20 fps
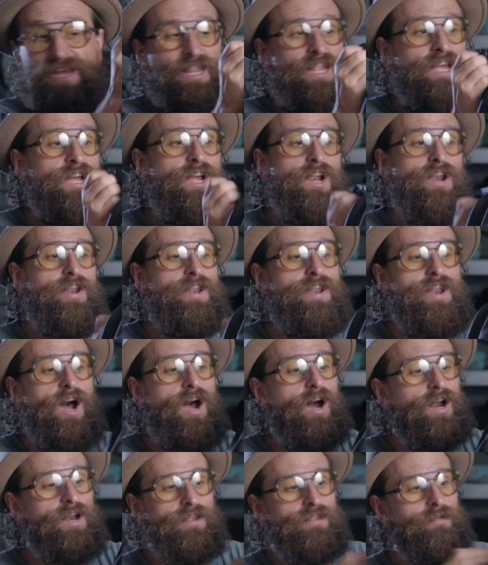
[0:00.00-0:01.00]
And
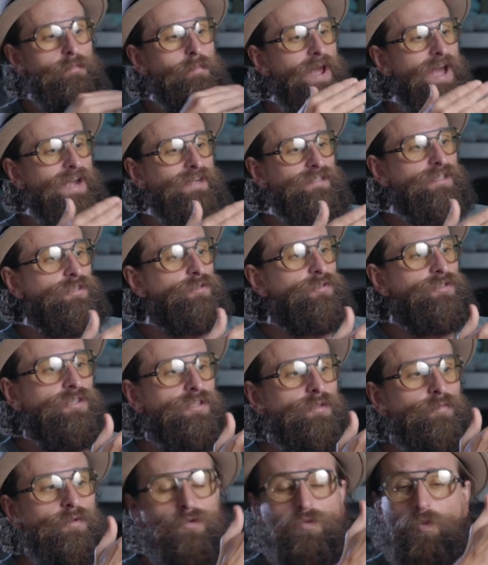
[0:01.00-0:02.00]
none of the bags that you
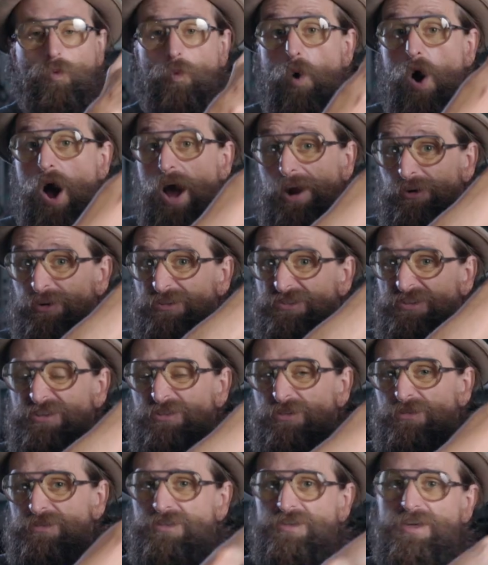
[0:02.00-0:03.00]
see with water
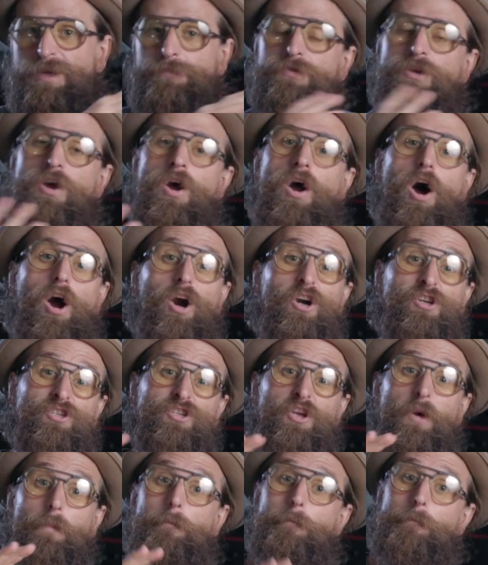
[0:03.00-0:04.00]
sealed zips are
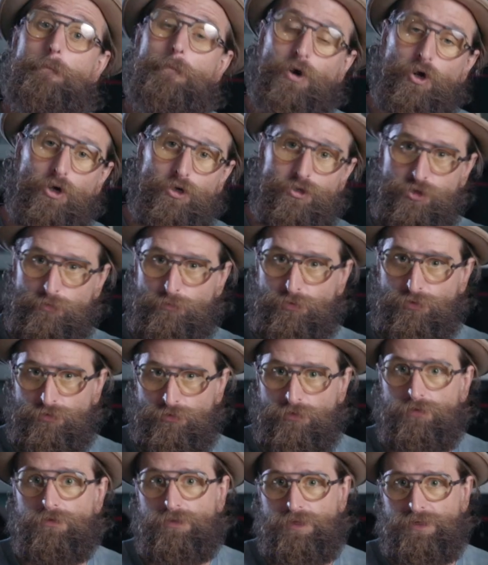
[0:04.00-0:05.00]

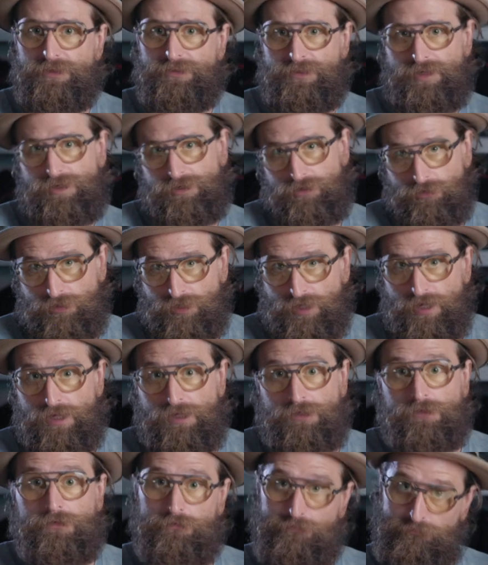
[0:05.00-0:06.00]
submergible like that,
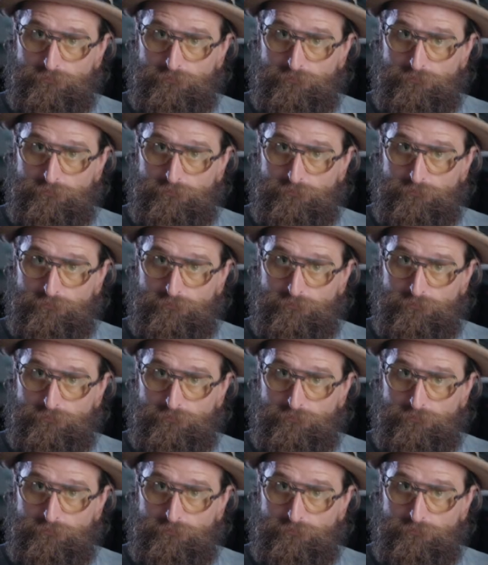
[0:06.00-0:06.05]
okay?